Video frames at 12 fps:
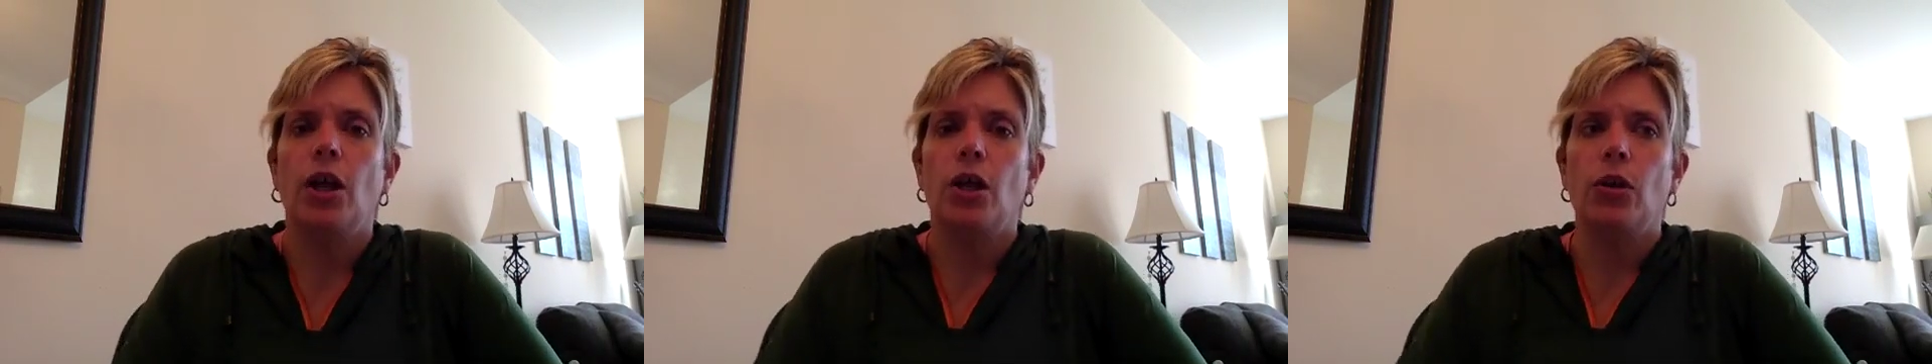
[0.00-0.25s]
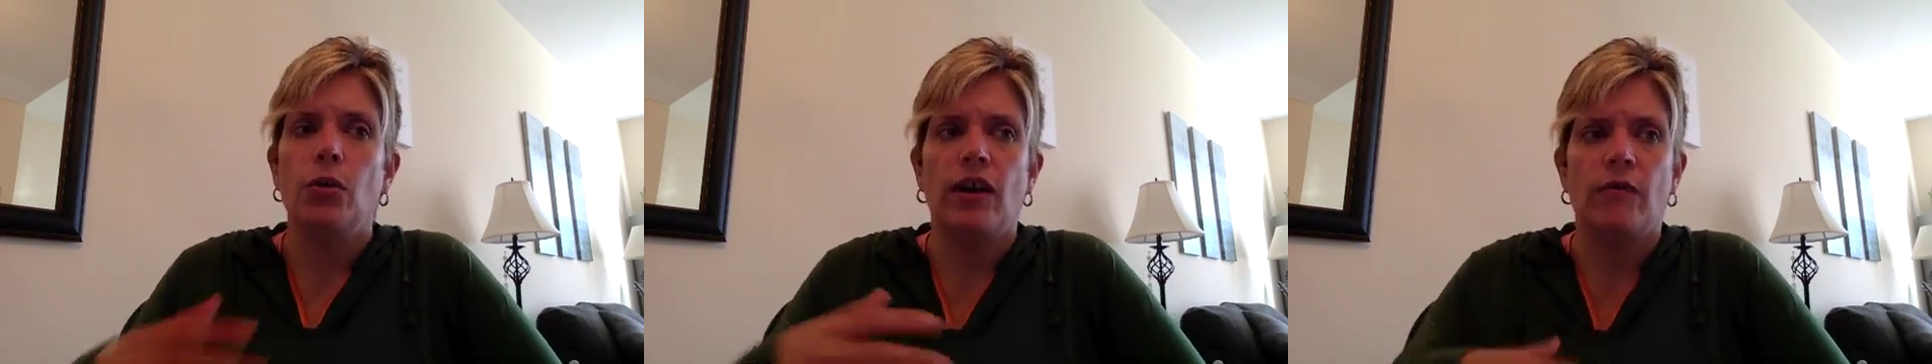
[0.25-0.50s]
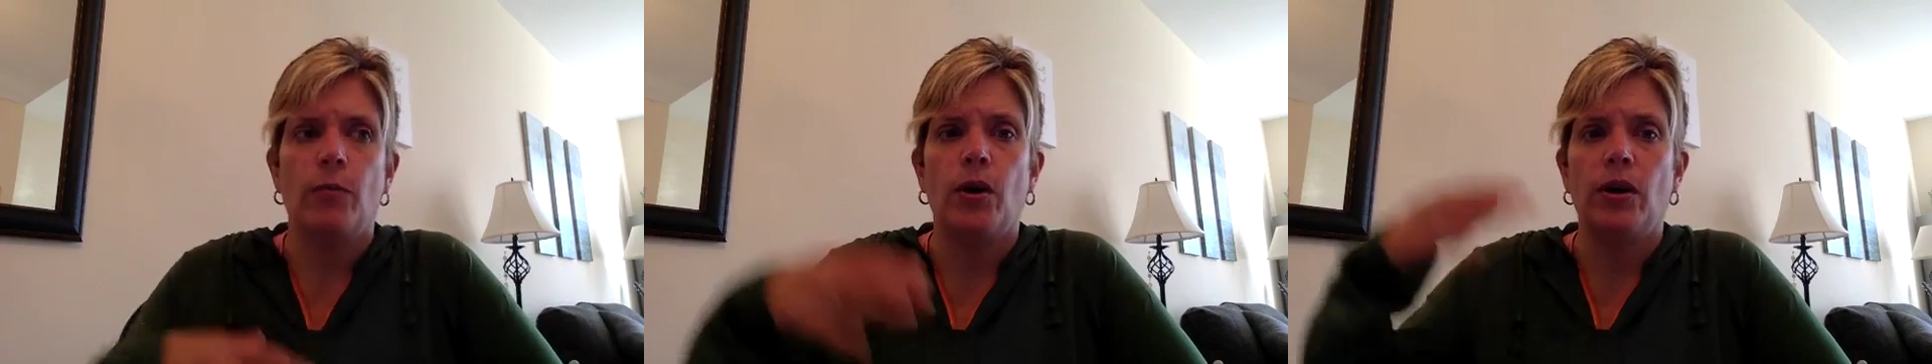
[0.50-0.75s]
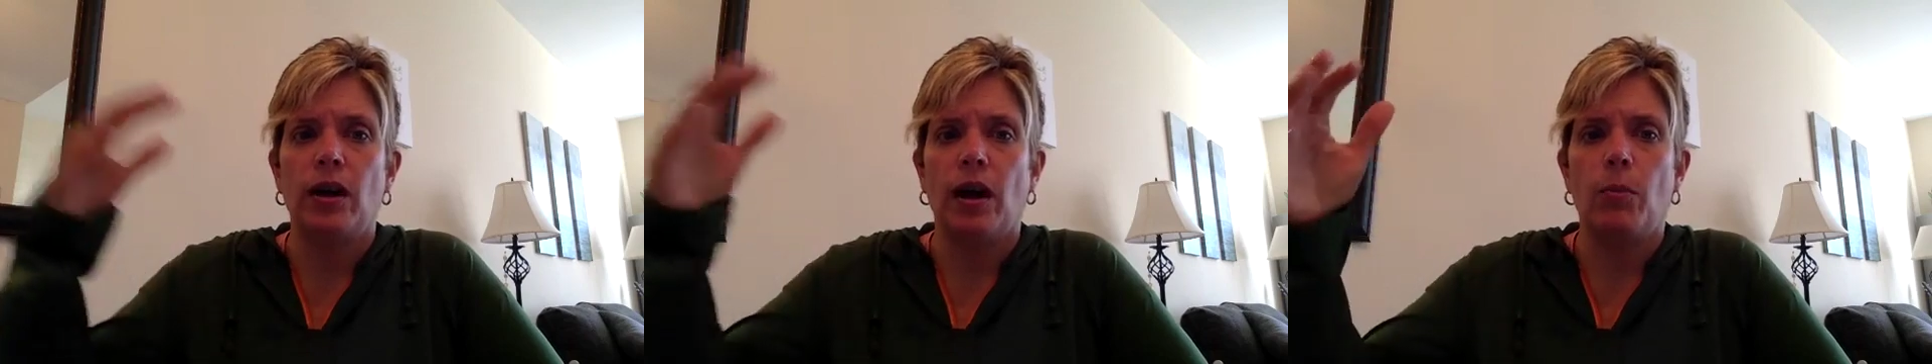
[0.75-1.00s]
who have
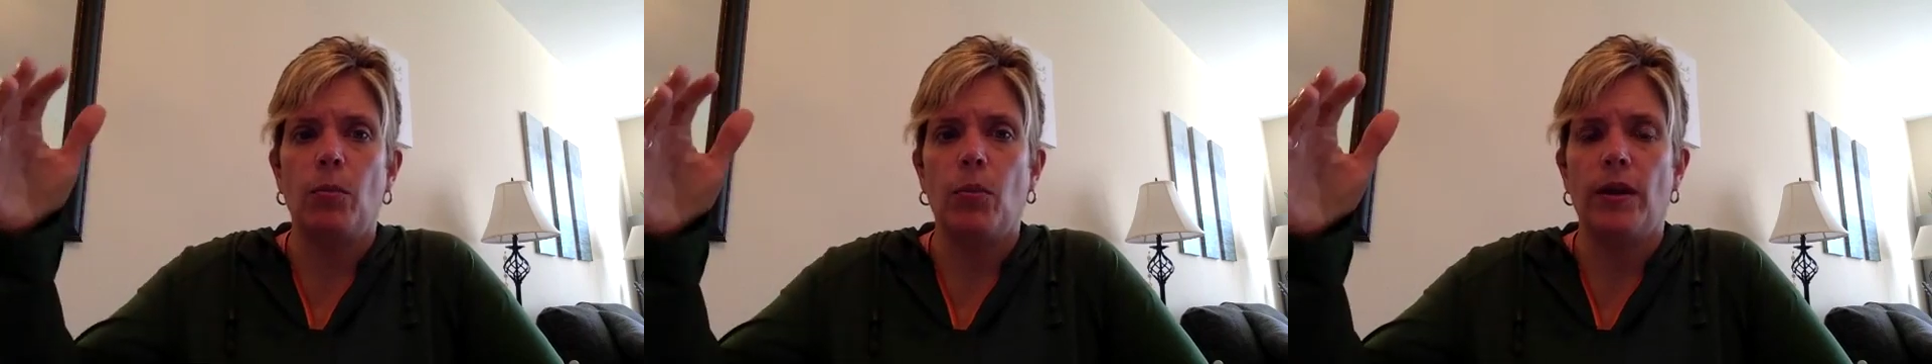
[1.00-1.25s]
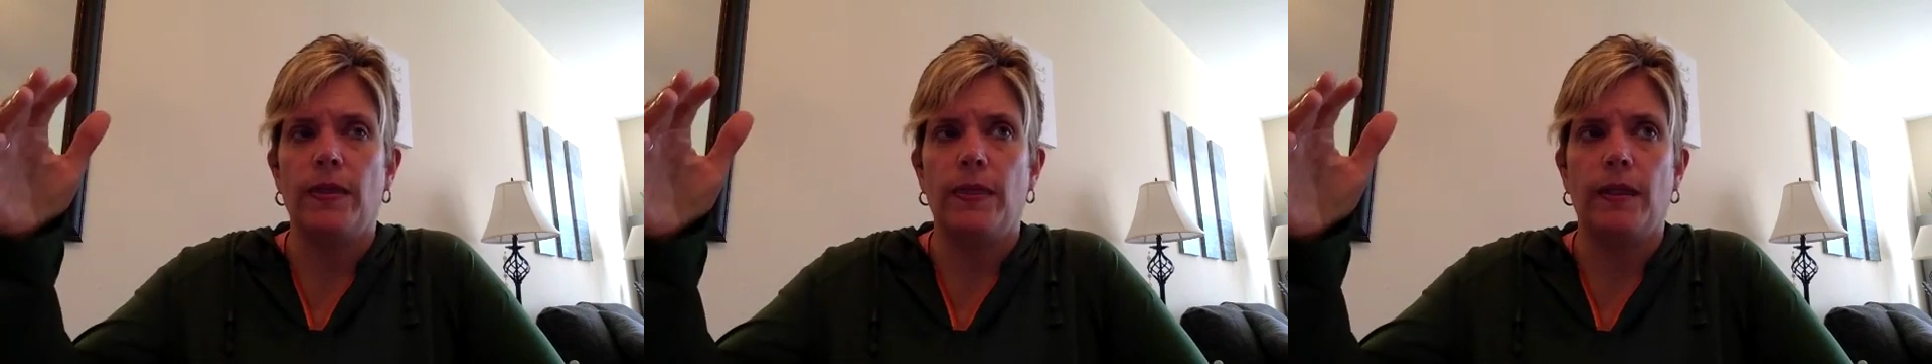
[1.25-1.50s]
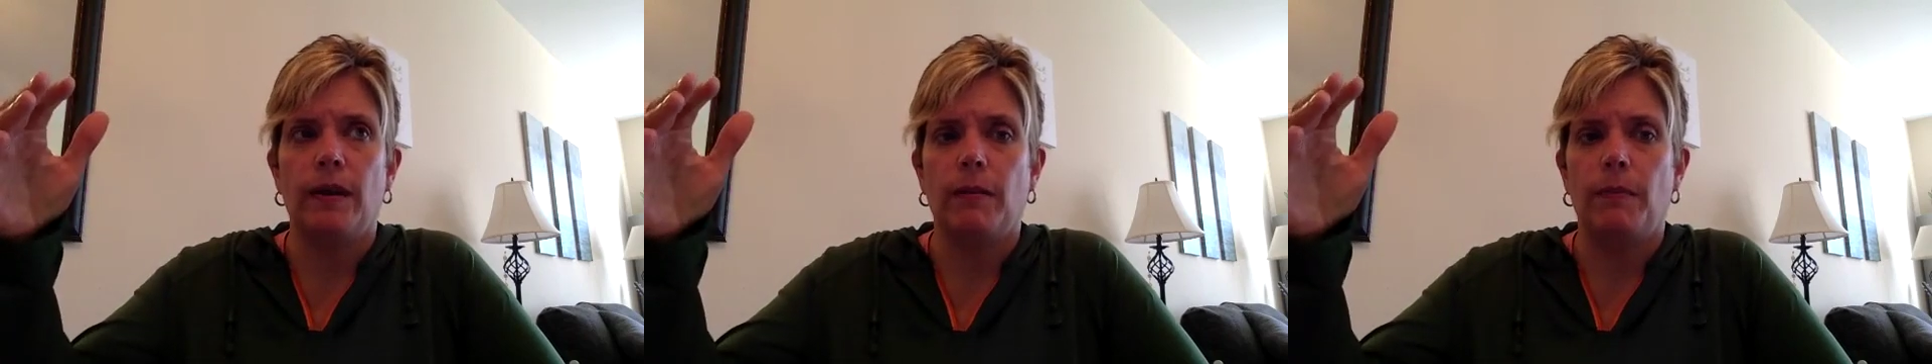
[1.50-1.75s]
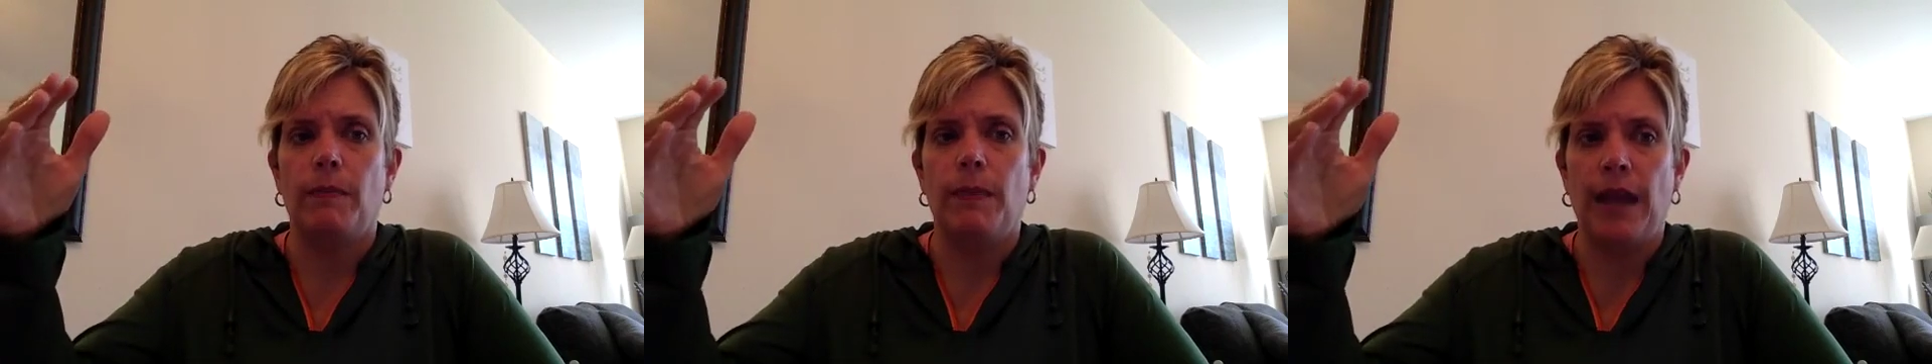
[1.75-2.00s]
put up with the
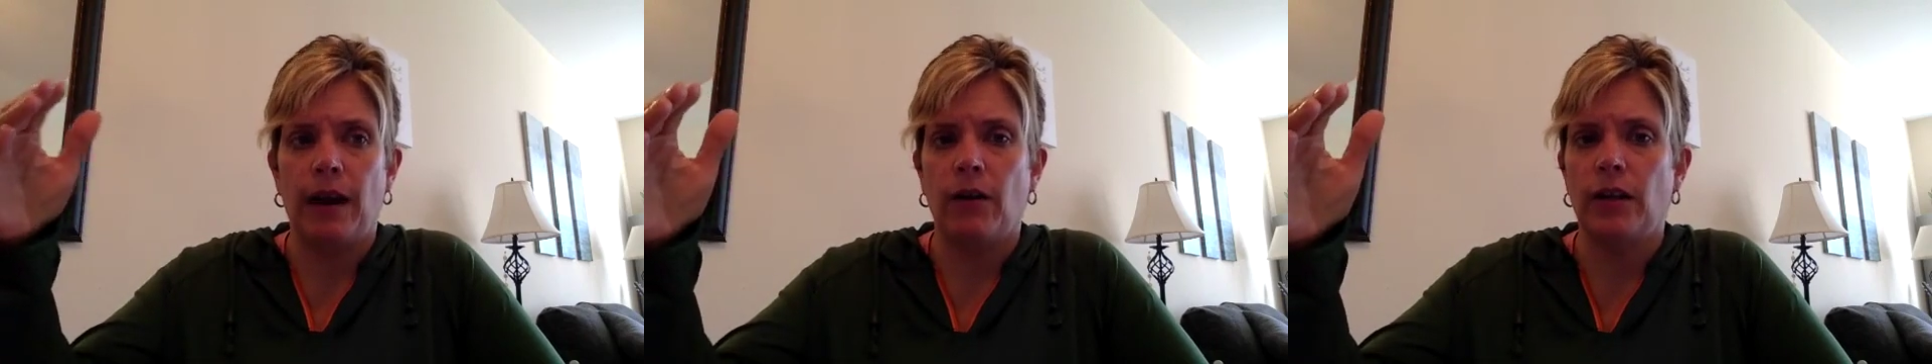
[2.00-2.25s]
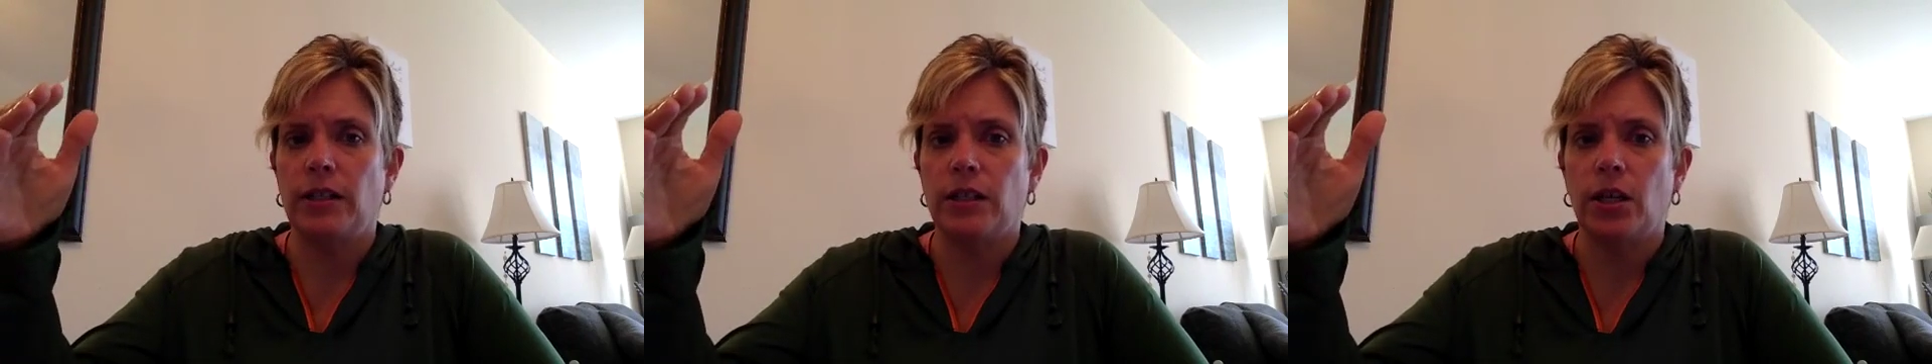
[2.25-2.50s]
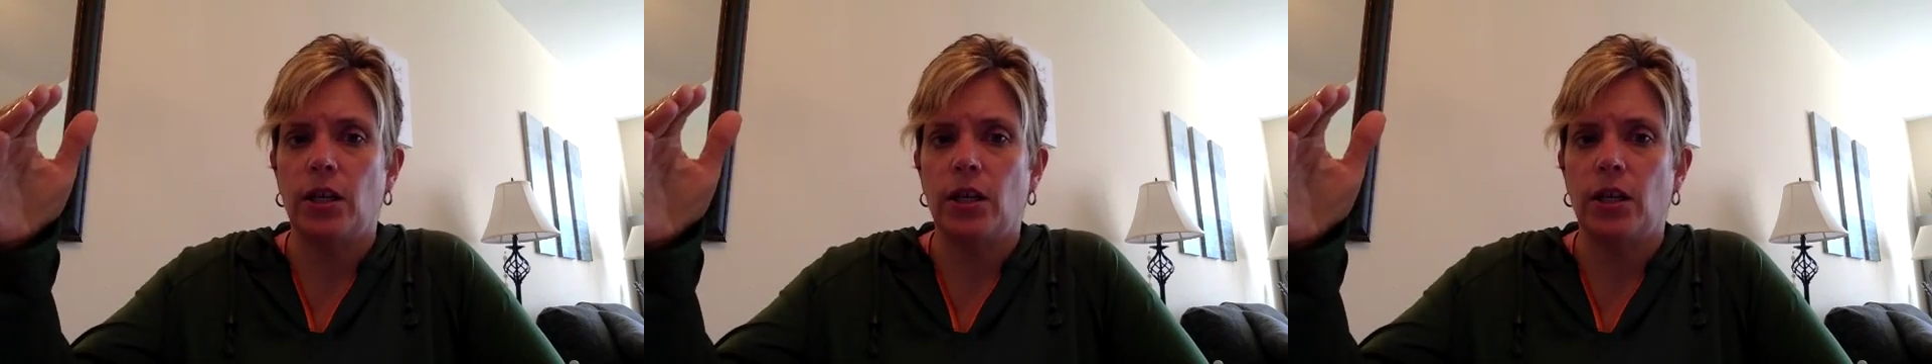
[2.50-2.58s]
parent